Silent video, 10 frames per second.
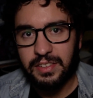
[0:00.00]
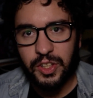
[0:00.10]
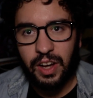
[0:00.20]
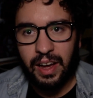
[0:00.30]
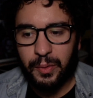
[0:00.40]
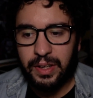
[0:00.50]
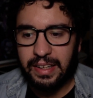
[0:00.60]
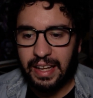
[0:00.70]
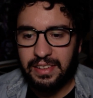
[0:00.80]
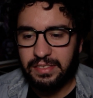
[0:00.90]
So I
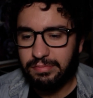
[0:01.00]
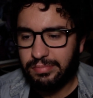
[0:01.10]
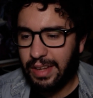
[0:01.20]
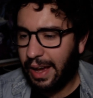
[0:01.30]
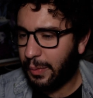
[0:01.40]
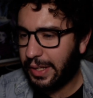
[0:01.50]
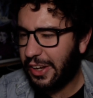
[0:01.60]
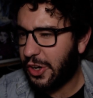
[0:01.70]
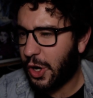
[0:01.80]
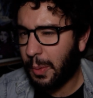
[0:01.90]
wouldn't get I wouldn't
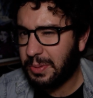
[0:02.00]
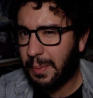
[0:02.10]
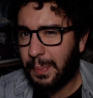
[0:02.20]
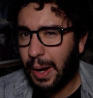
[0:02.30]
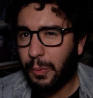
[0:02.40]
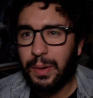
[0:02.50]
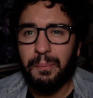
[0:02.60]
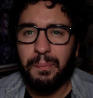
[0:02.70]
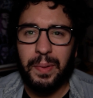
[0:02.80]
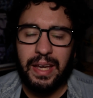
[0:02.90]
get your hopes up, but I
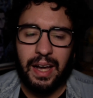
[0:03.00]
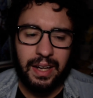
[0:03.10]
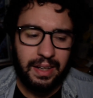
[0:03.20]
wouldn't be uh,